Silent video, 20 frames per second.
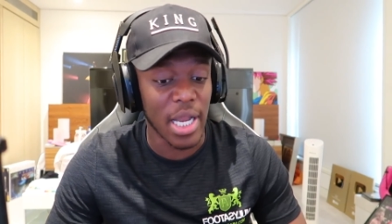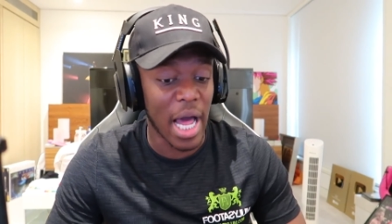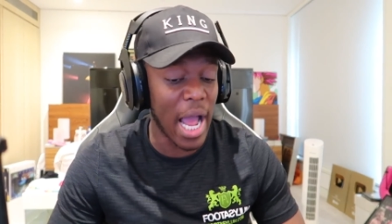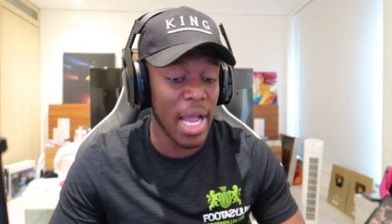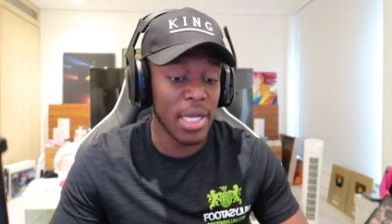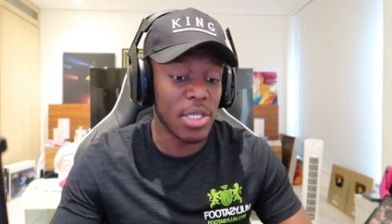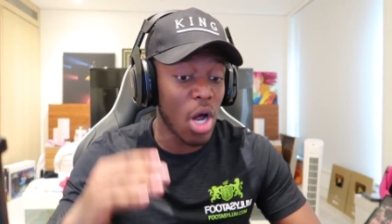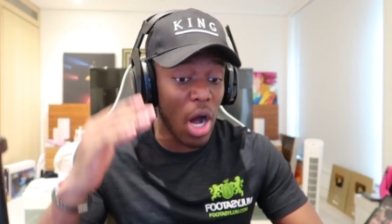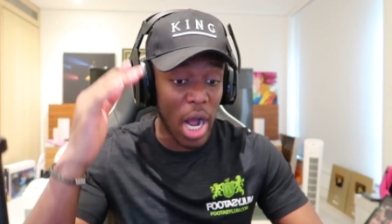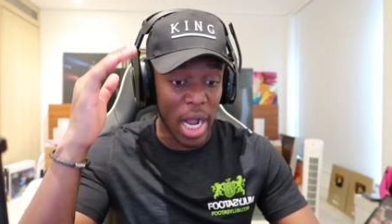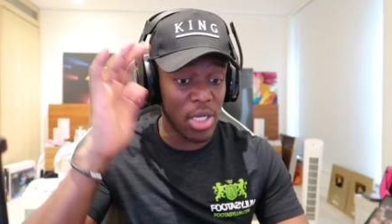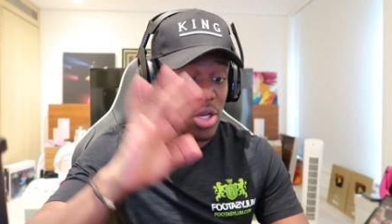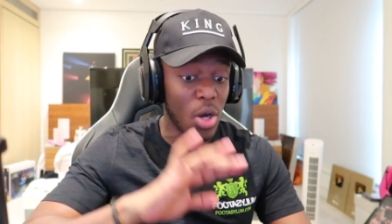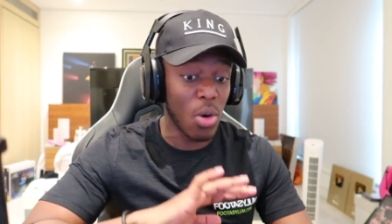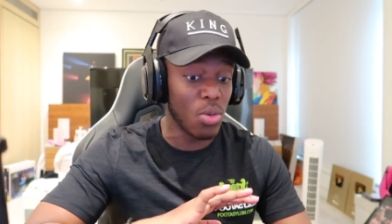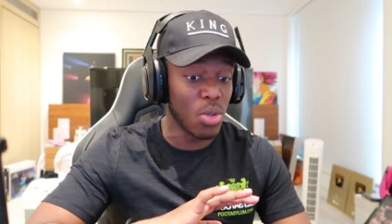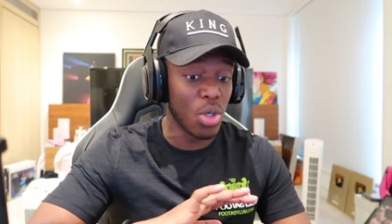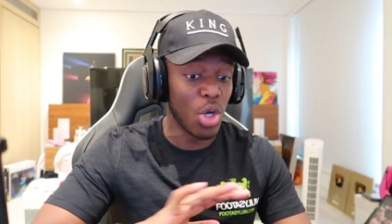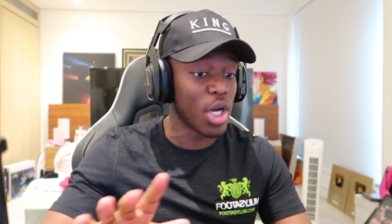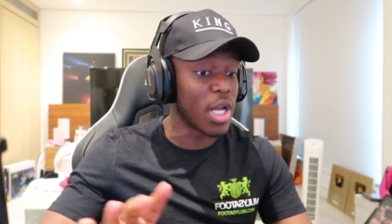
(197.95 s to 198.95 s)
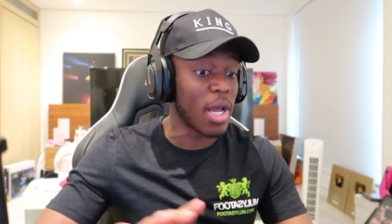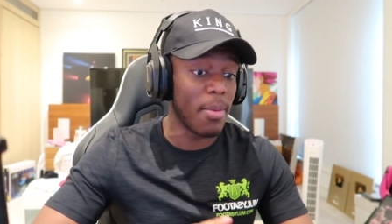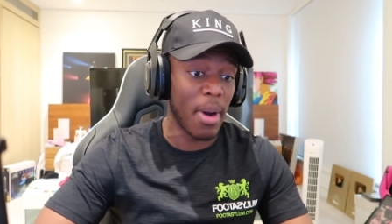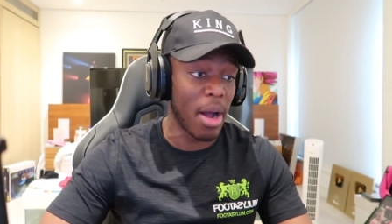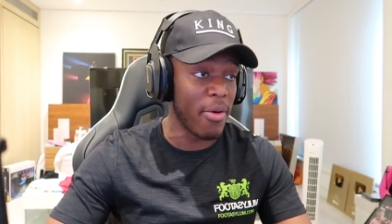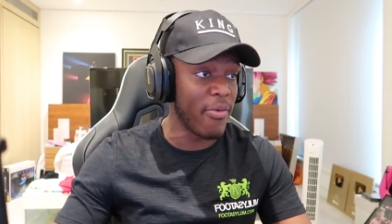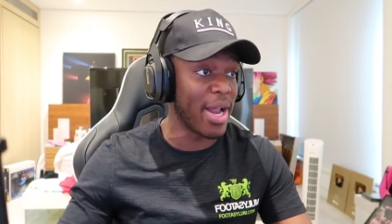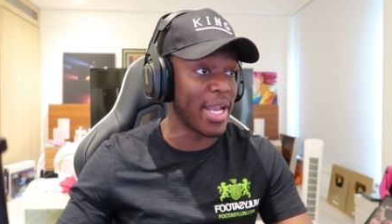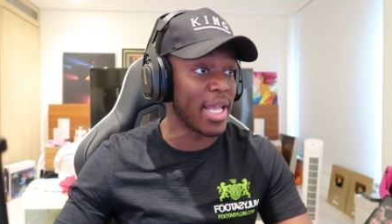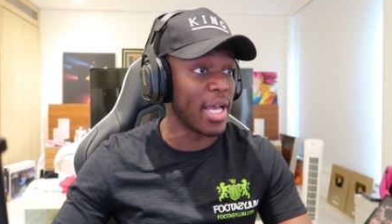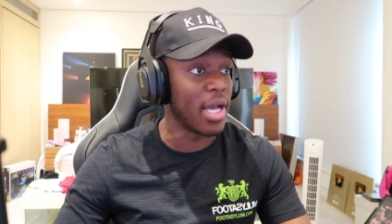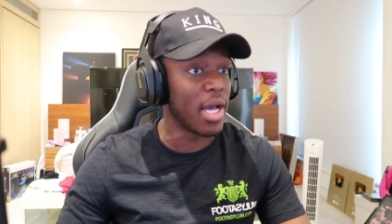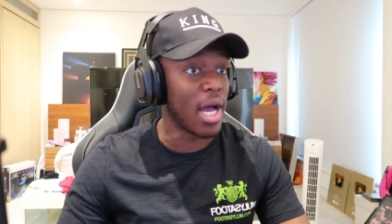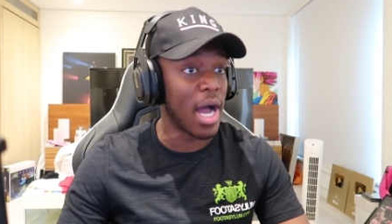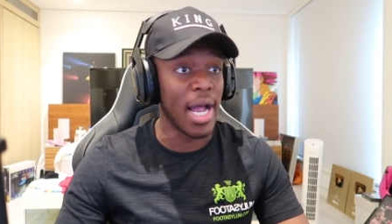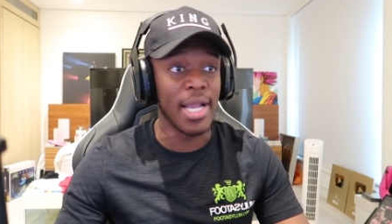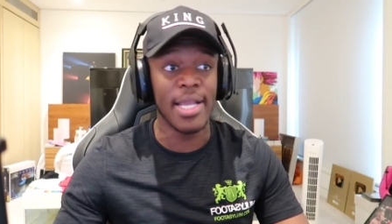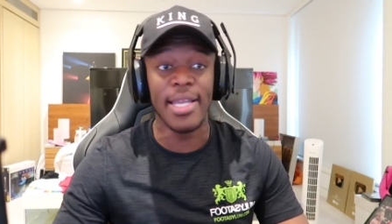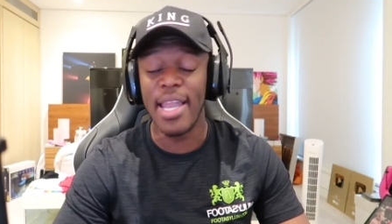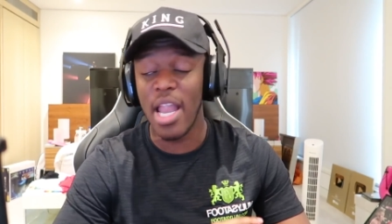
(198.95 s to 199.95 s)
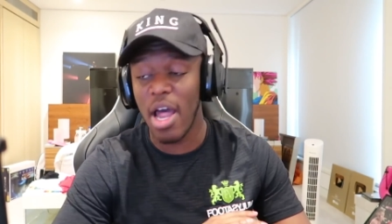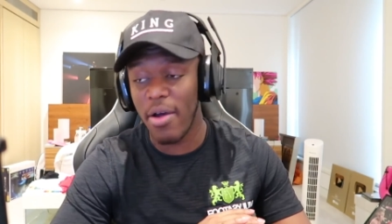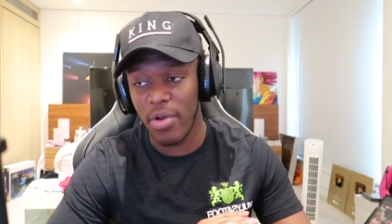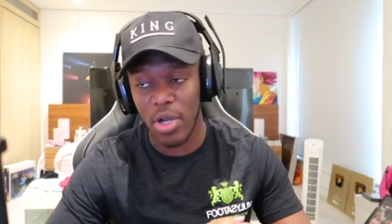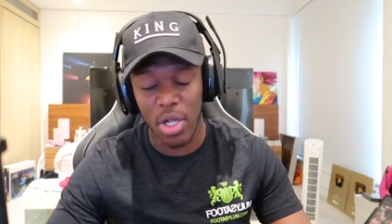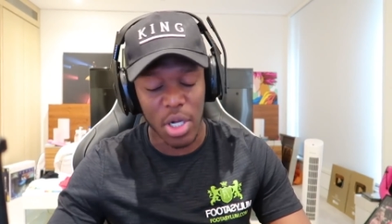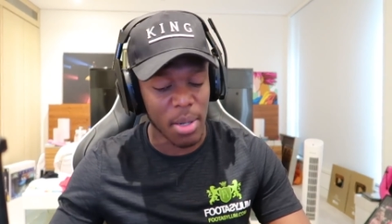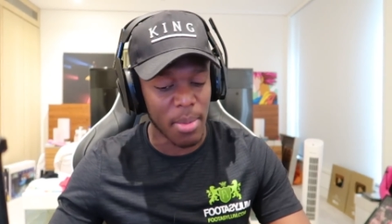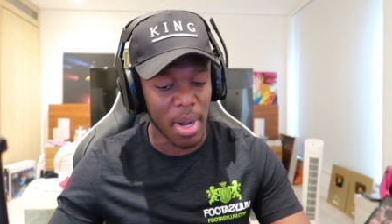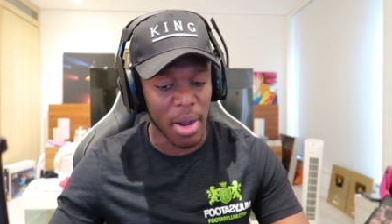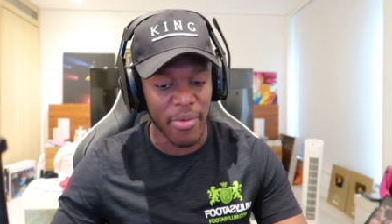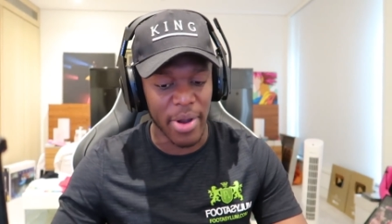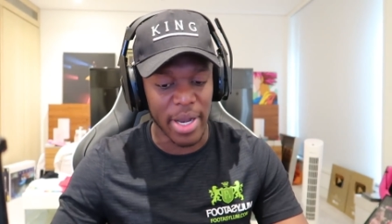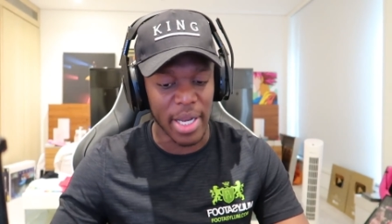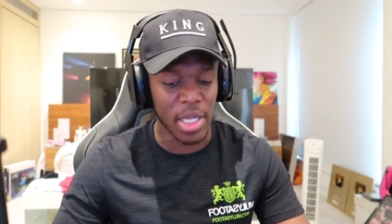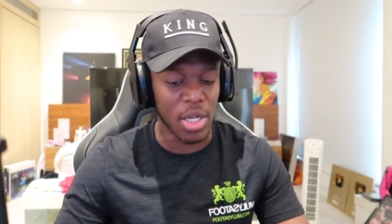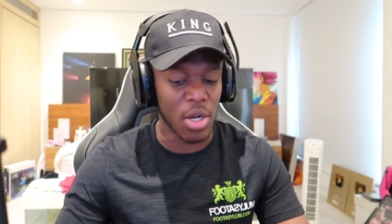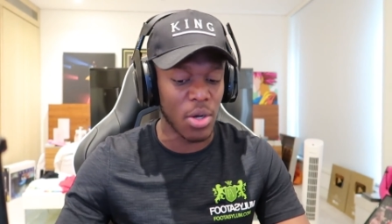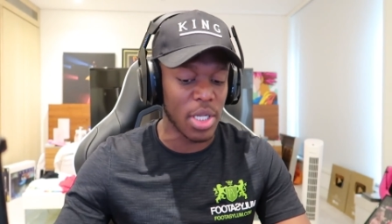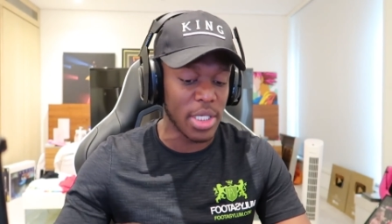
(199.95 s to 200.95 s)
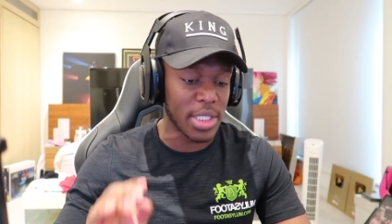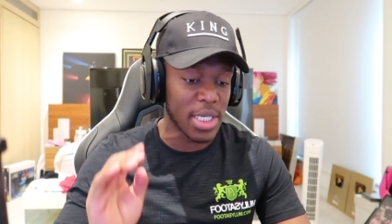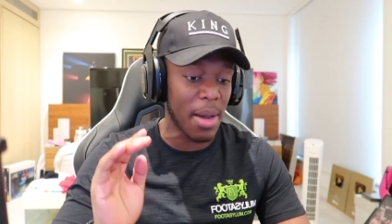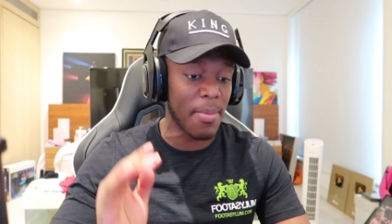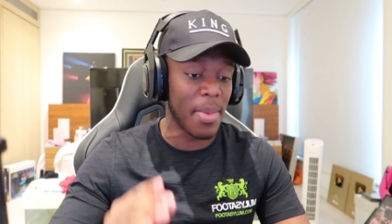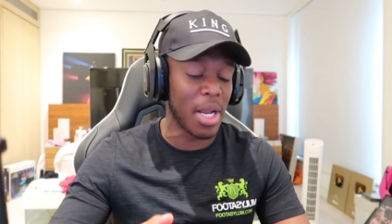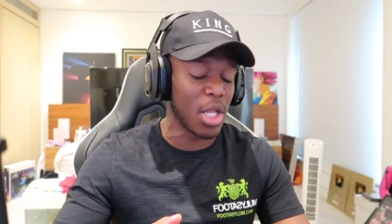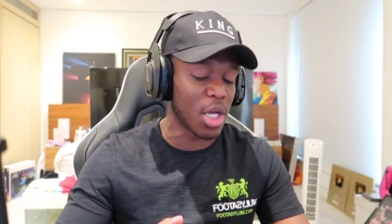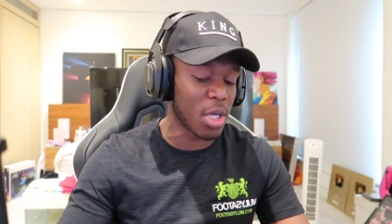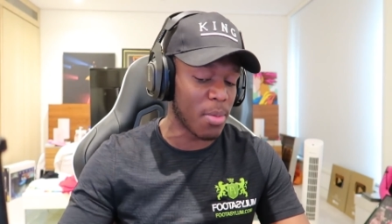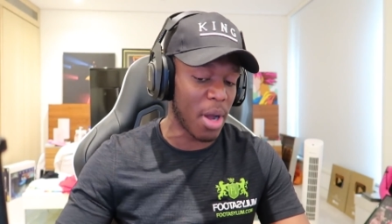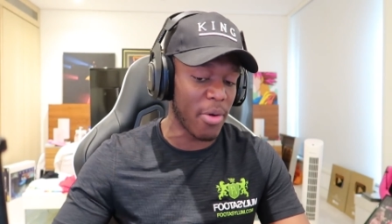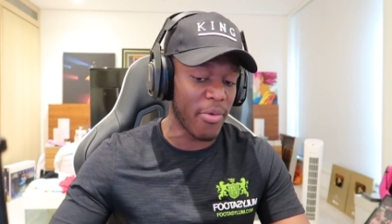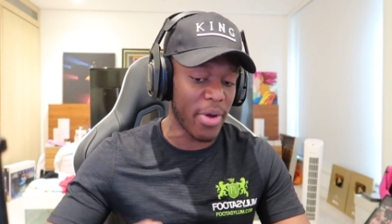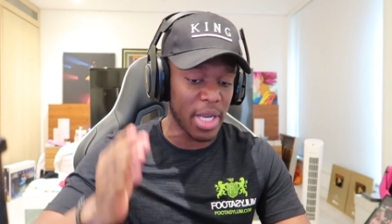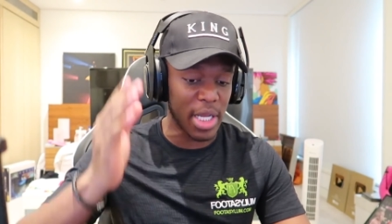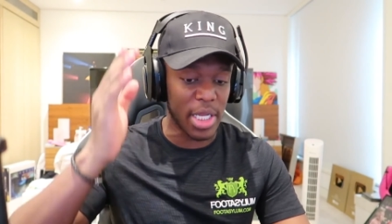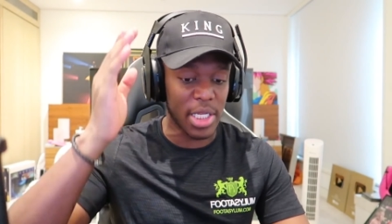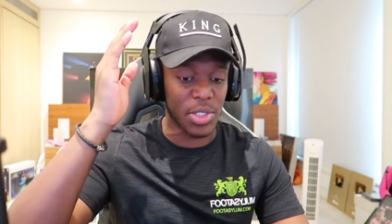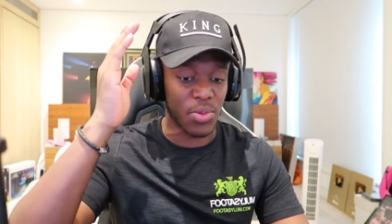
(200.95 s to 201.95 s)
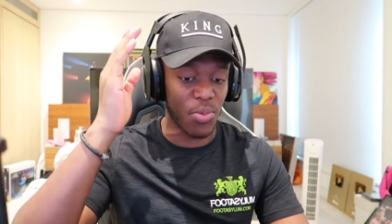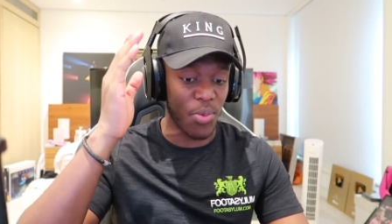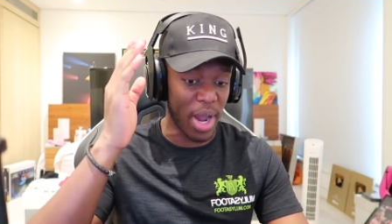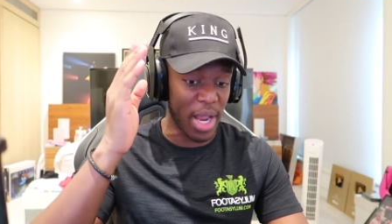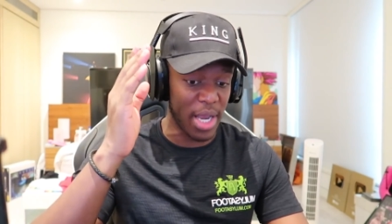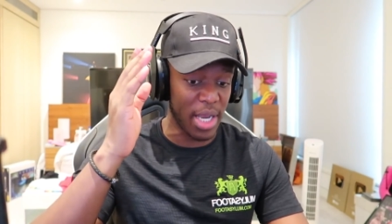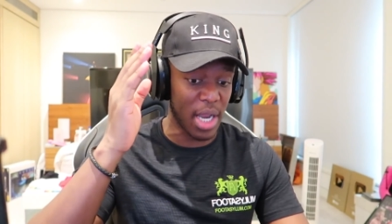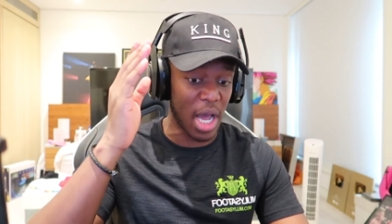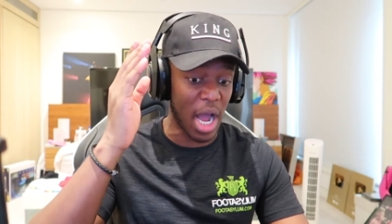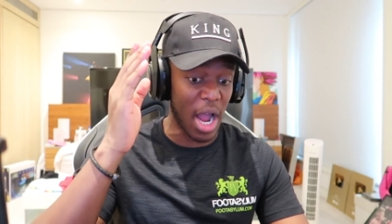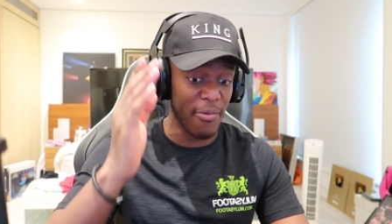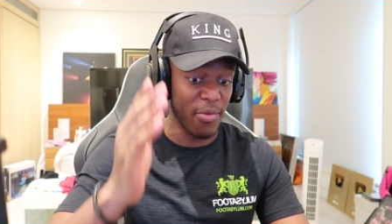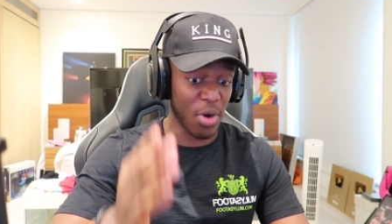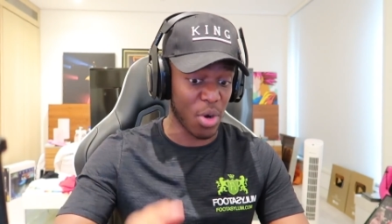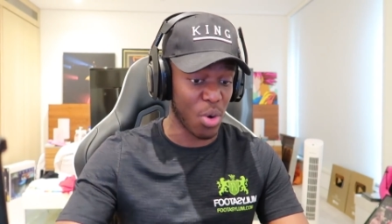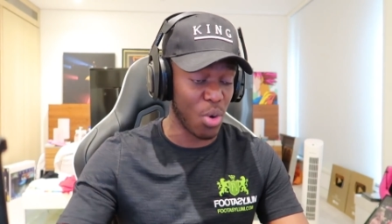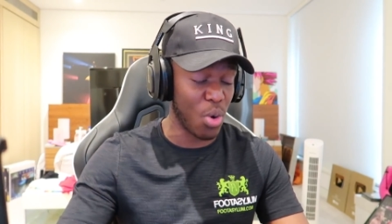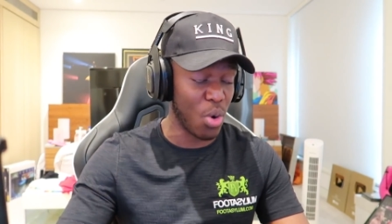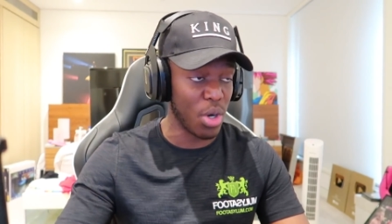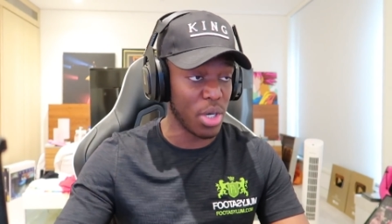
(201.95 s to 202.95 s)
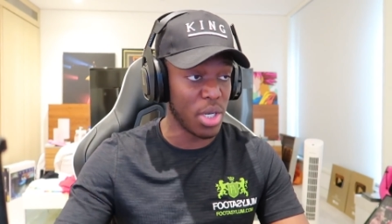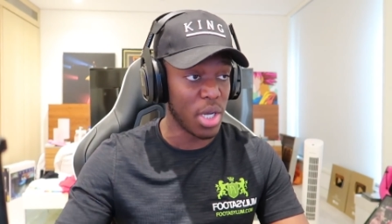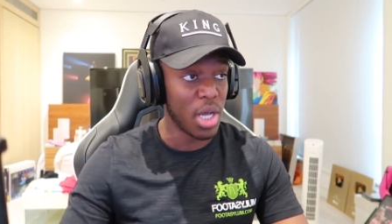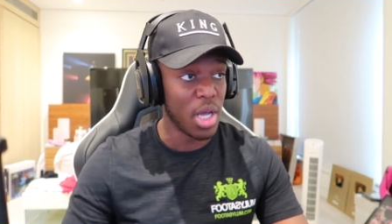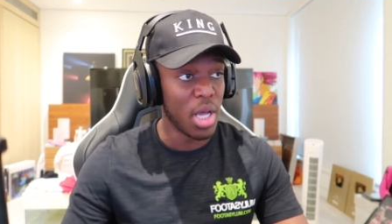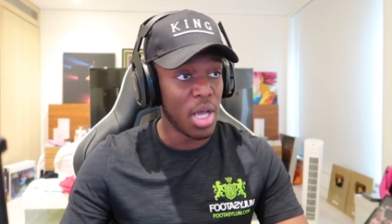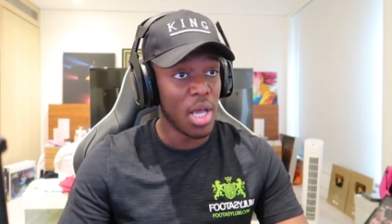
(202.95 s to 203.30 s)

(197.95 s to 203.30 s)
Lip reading: Like, I don't look at my Reddit. I never look at my Reddit. Okay. The only time I look at my Reddit is when I record.